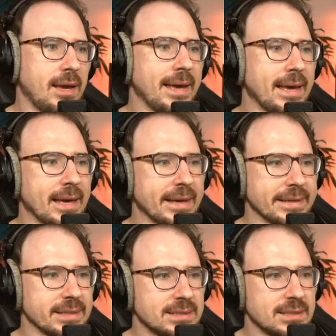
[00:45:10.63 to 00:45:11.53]

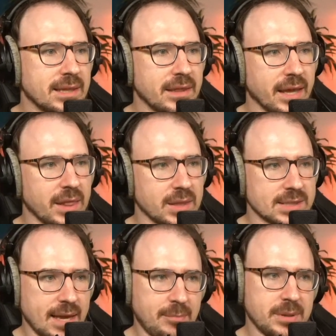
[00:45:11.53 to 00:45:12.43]
And then this
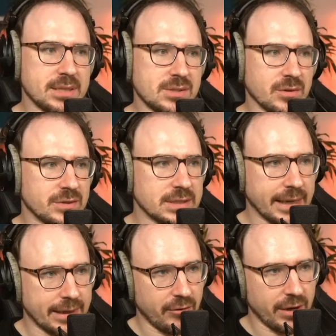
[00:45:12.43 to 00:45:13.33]
happens with the
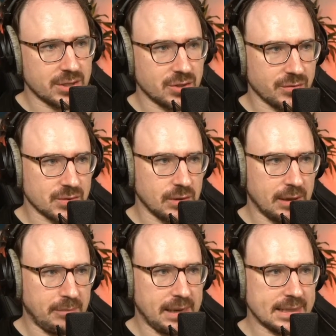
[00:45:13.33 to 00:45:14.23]
declaration of Solar
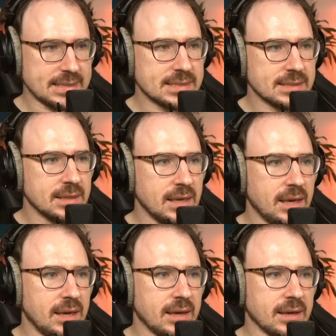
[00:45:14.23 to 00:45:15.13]
Plus,
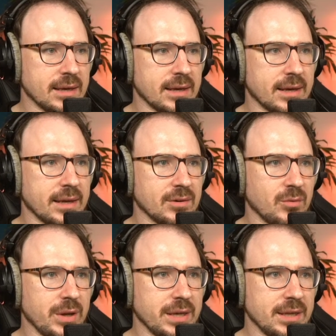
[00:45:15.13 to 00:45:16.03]
and
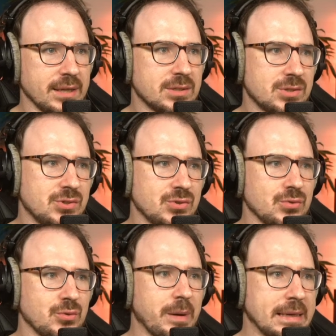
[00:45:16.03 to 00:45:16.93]
we need
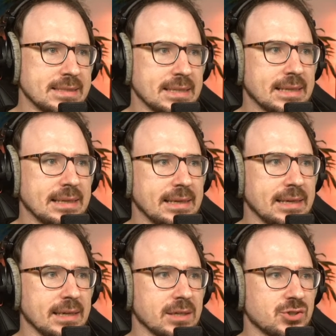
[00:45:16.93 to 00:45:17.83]
to
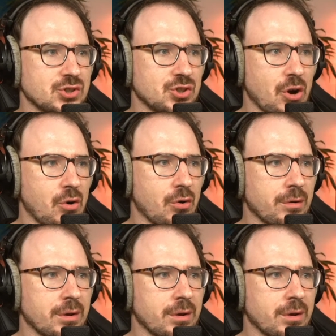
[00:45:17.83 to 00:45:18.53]
basically show